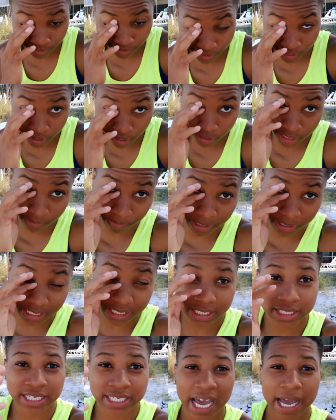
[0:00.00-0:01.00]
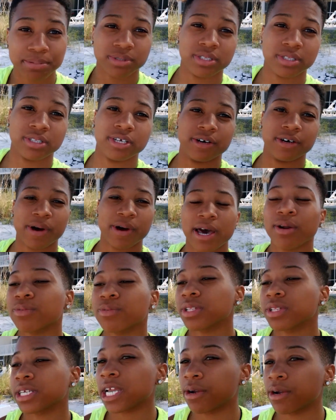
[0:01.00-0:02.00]
there are different types of love. I don't
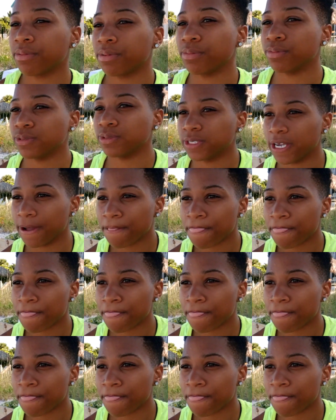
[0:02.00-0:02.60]
really care what people say.